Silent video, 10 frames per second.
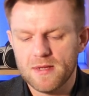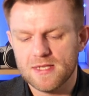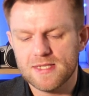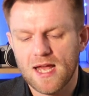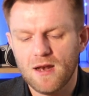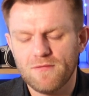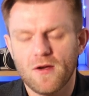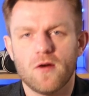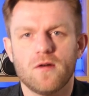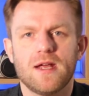But the
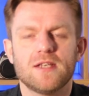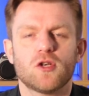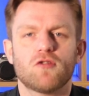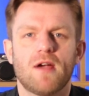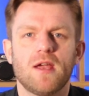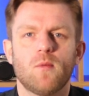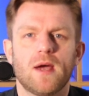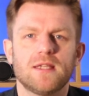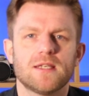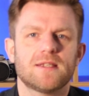telephone is a great
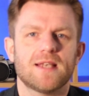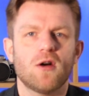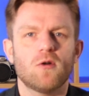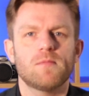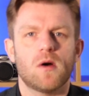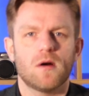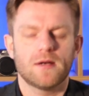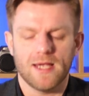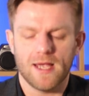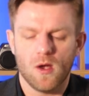way to sell,
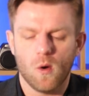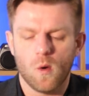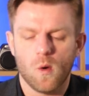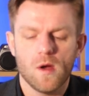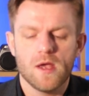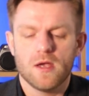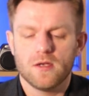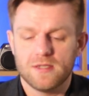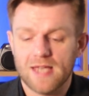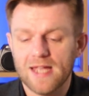market, or
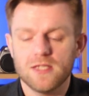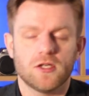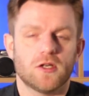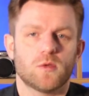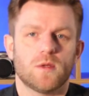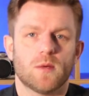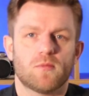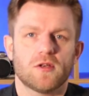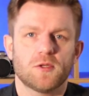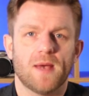get in touch with your
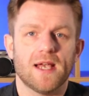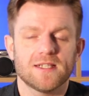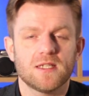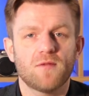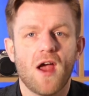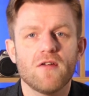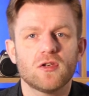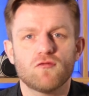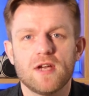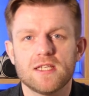prospect, and there's
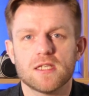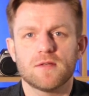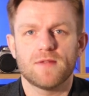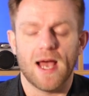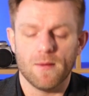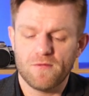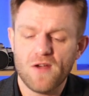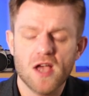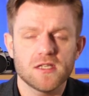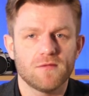various reasons for that.
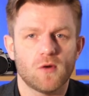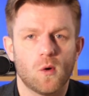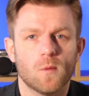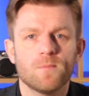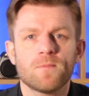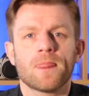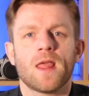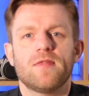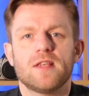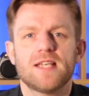First of all,
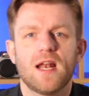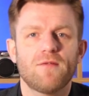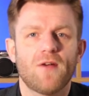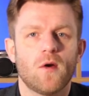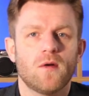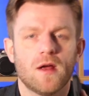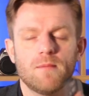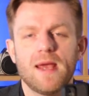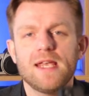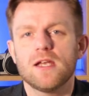the telephone
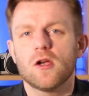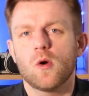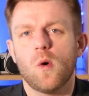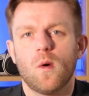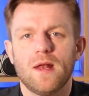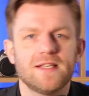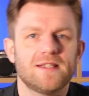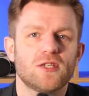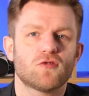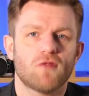and making a call is
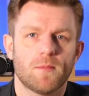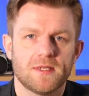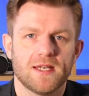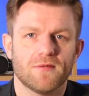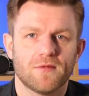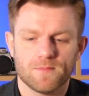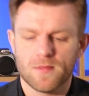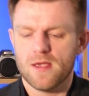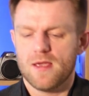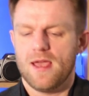disruptive.
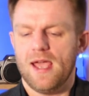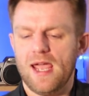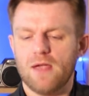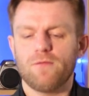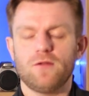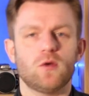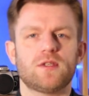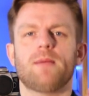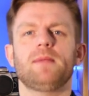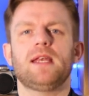If you
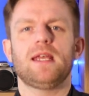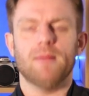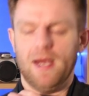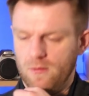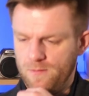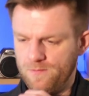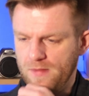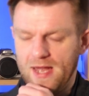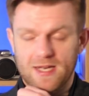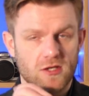send me an email
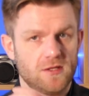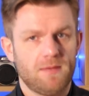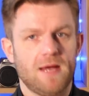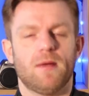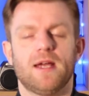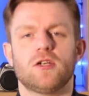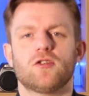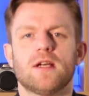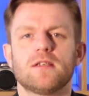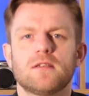and it doesn't pique my
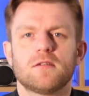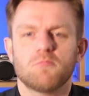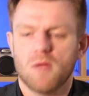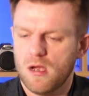interest,